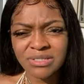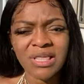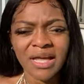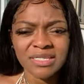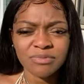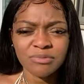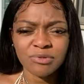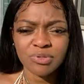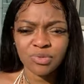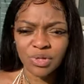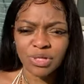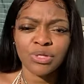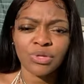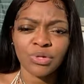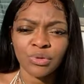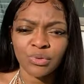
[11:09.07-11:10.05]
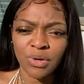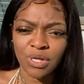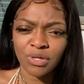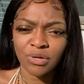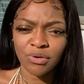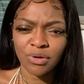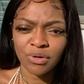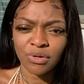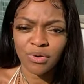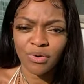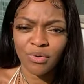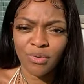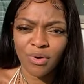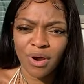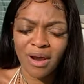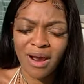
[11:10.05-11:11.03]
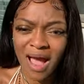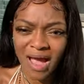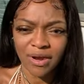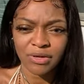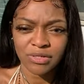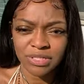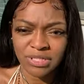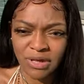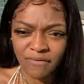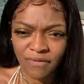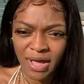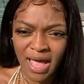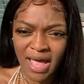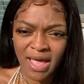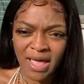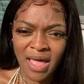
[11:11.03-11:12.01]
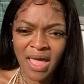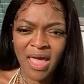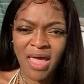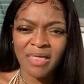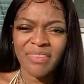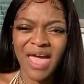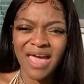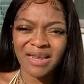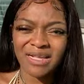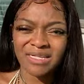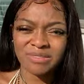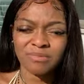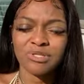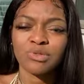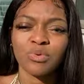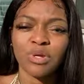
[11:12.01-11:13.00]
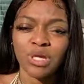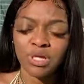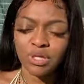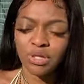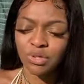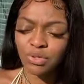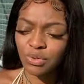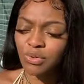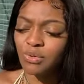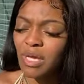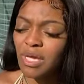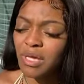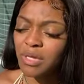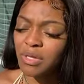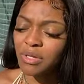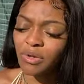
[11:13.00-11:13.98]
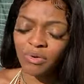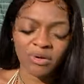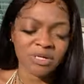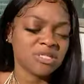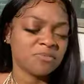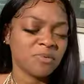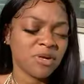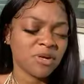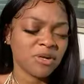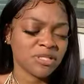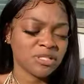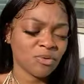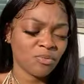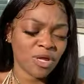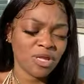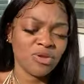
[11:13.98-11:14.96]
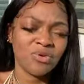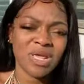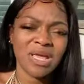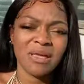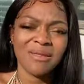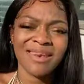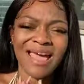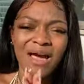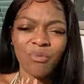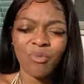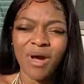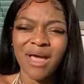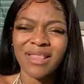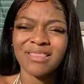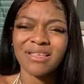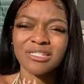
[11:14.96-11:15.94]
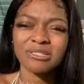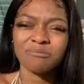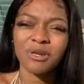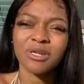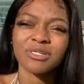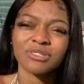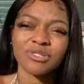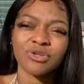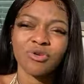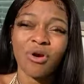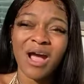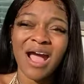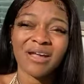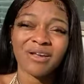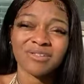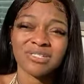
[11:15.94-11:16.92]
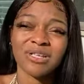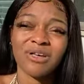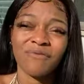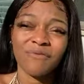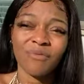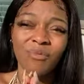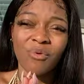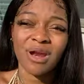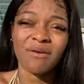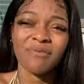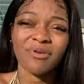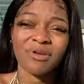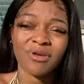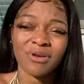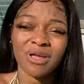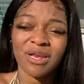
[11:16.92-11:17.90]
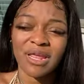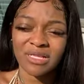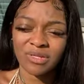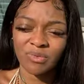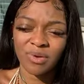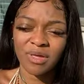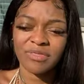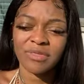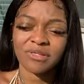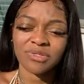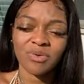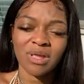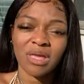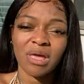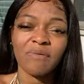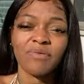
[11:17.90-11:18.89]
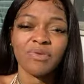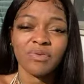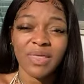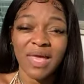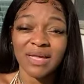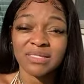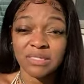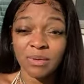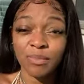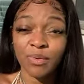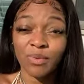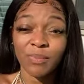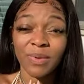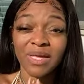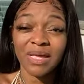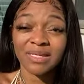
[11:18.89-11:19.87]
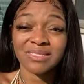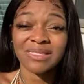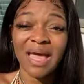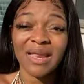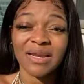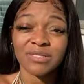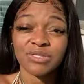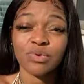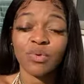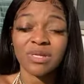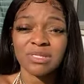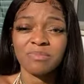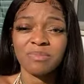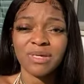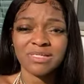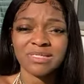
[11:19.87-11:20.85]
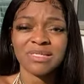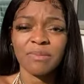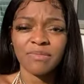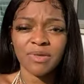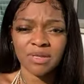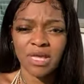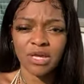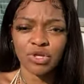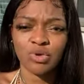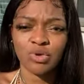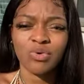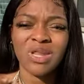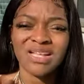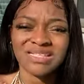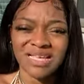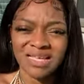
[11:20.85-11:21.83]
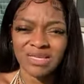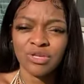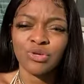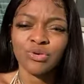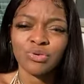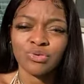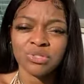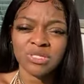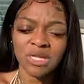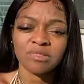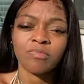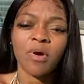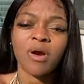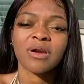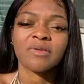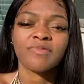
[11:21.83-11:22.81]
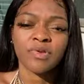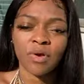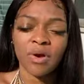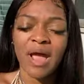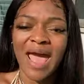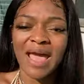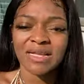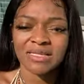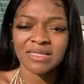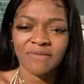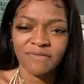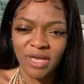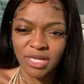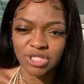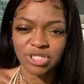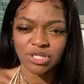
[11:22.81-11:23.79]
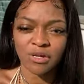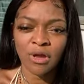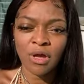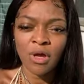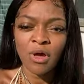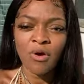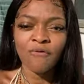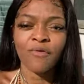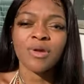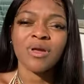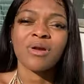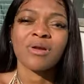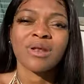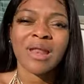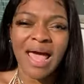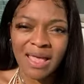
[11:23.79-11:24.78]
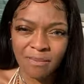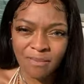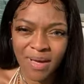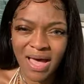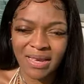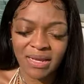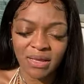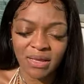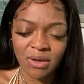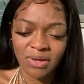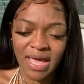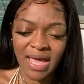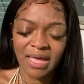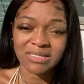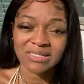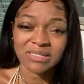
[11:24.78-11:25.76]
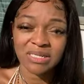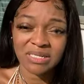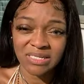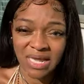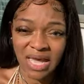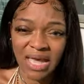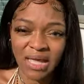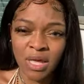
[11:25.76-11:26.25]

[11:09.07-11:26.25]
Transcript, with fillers: That's between you and your higher self, okay? That is between you and your spirits and what you need. Now, what the spirit, your higher self, or whatever you're connecting with is going to give you that symbol, because that is going to be something that you need to use as part of your activation for your light body, okay, today.